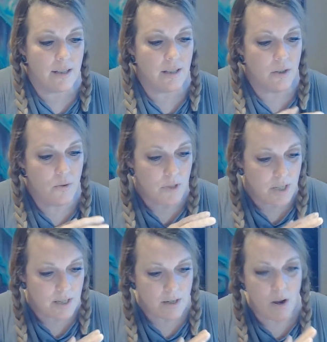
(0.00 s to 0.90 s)
use it
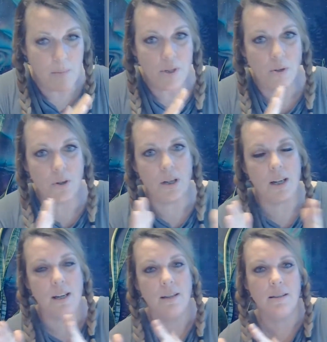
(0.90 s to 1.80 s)
as an
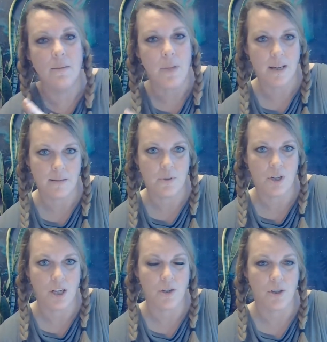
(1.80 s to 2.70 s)
opportunity to make some
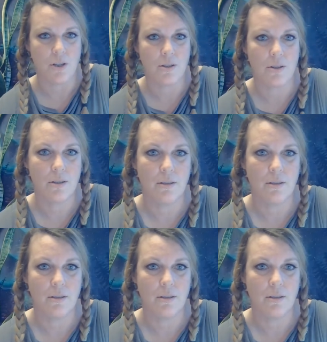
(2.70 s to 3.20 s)
changes.